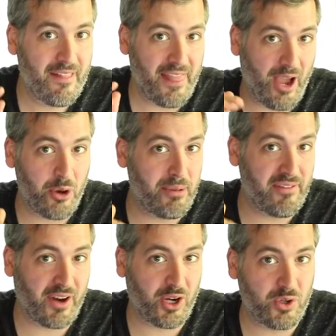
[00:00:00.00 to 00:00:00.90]
That would be
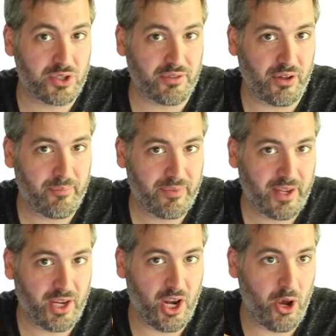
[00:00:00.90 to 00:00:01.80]
very useful,
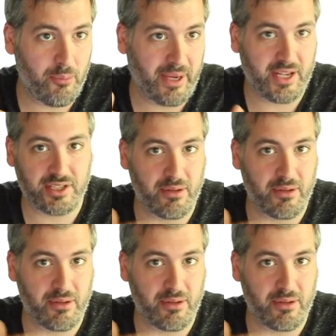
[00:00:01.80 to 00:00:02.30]
because